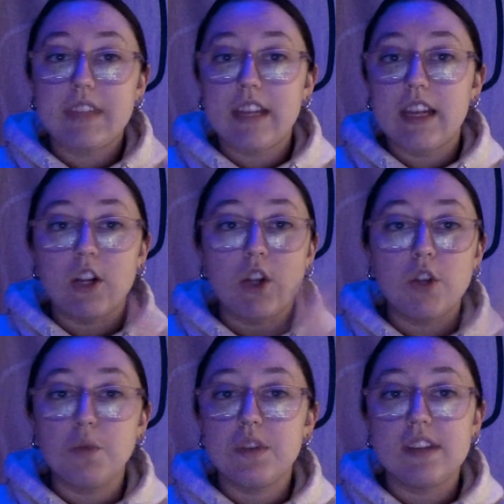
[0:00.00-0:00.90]

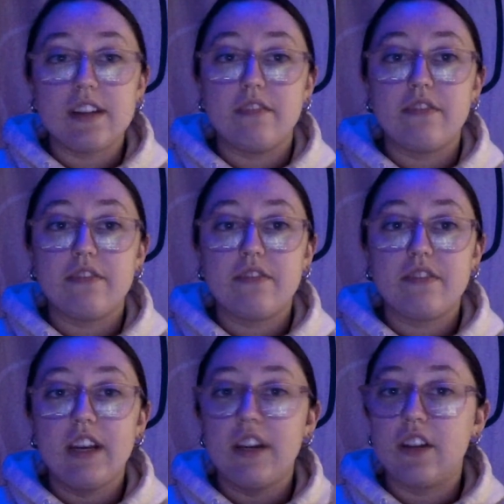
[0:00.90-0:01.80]
inclusive
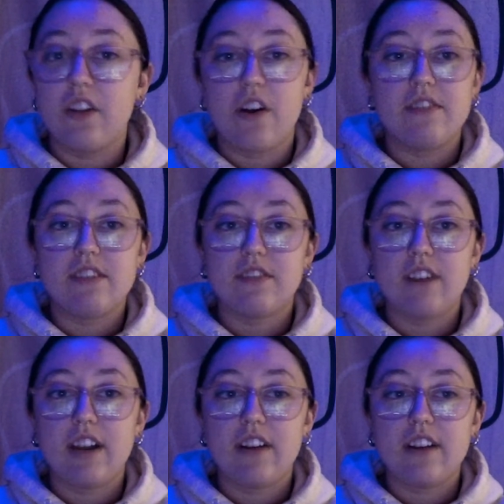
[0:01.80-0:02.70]
in a lot of different
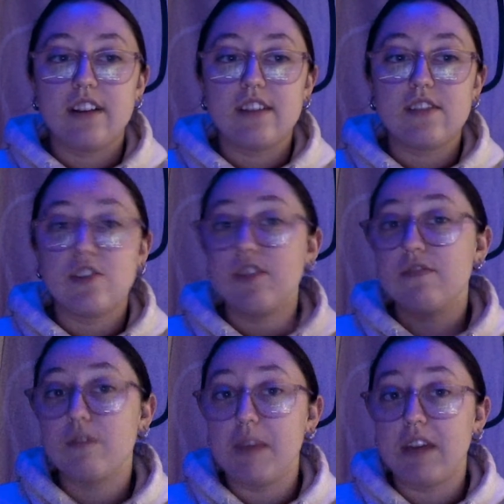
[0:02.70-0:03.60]
areas, just
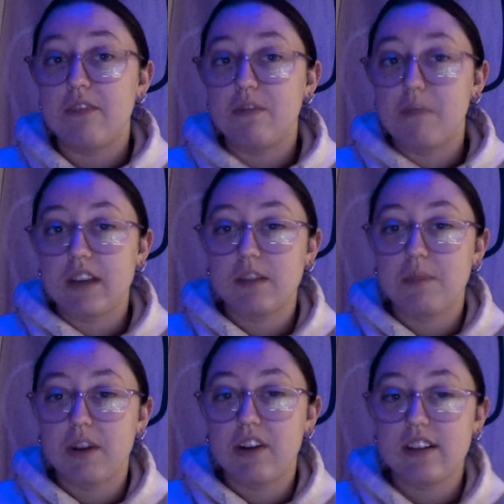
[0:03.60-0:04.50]
for me, from my
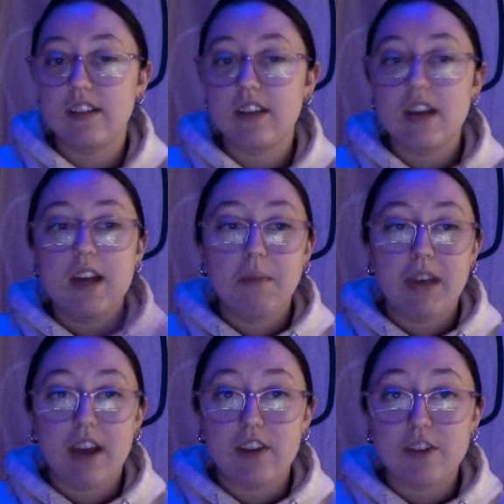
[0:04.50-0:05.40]
experience. But
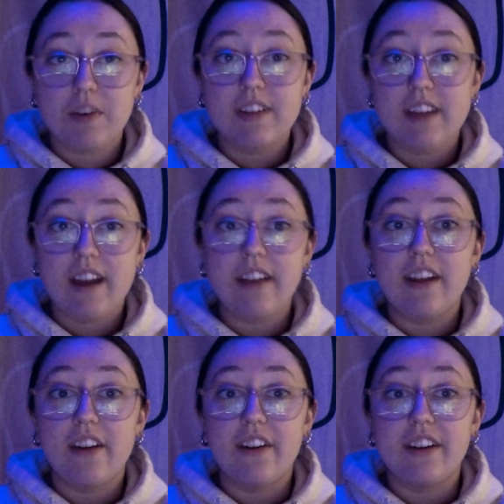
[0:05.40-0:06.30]
yeah, just wanted to add
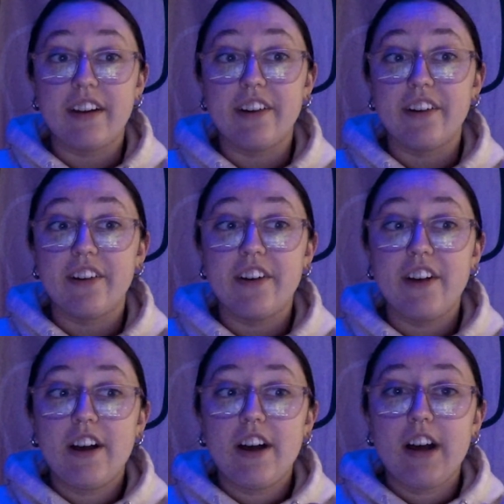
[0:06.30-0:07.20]
that on here.
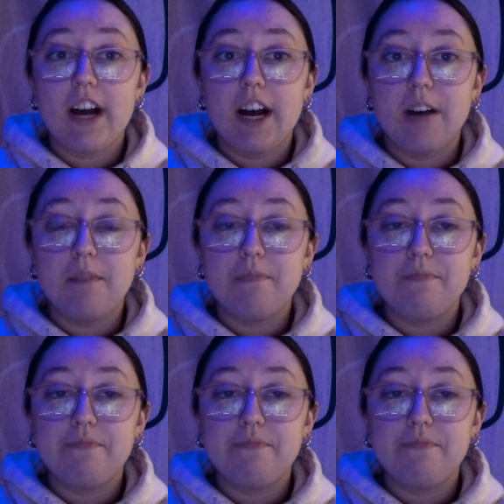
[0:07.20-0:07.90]
But